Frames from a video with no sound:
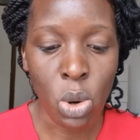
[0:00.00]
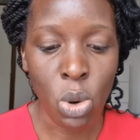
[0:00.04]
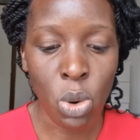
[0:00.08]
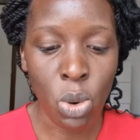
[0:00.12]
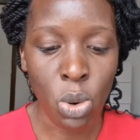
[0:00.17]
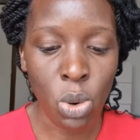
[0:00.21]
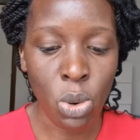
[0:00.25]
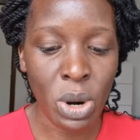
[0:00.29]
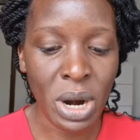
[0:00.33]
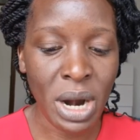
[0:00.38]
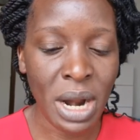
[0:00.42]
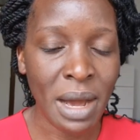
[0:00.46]

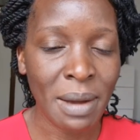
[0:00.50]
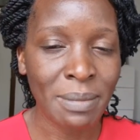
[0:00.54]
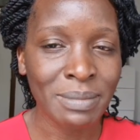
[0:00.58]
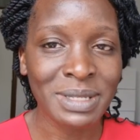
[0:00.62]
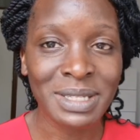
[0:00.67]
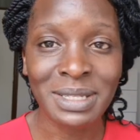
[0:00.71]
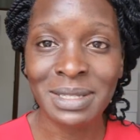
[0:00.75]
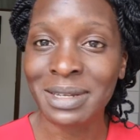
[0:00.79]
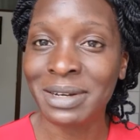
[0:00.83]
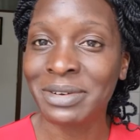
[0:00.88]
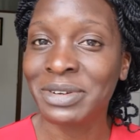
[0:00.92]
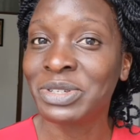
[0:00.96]
or um,
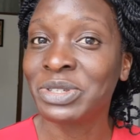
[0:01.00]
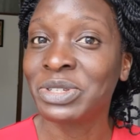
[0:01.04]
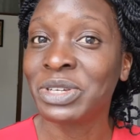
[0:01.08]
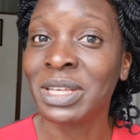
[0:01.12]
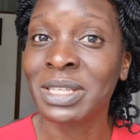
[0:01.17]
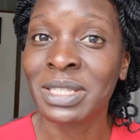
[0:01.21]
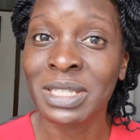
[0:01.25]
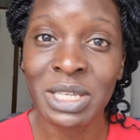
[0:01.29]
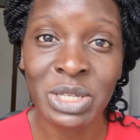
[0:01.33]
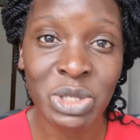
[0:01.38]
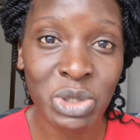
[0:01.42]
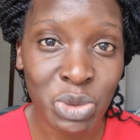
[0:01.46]

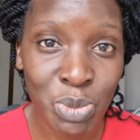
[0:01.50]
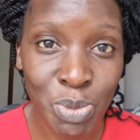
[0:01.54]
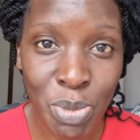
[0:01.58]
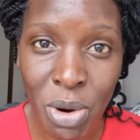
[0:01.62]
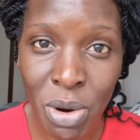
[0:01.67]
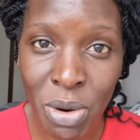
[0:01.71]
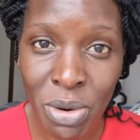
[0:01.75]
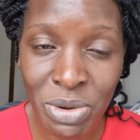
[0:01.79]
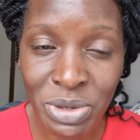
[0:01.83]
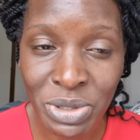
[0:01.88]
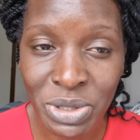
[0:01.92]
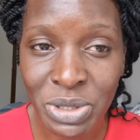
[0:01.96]
Christians in
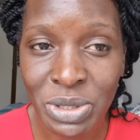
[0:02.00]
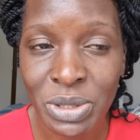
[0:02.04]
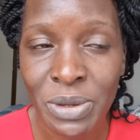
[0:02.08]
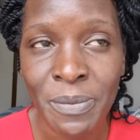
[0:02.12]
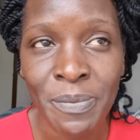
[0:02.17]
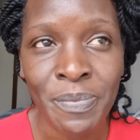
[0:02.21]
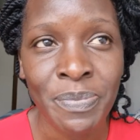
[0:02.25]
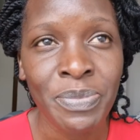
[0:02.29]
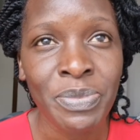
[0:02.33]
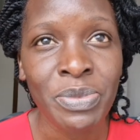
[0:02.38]
sports,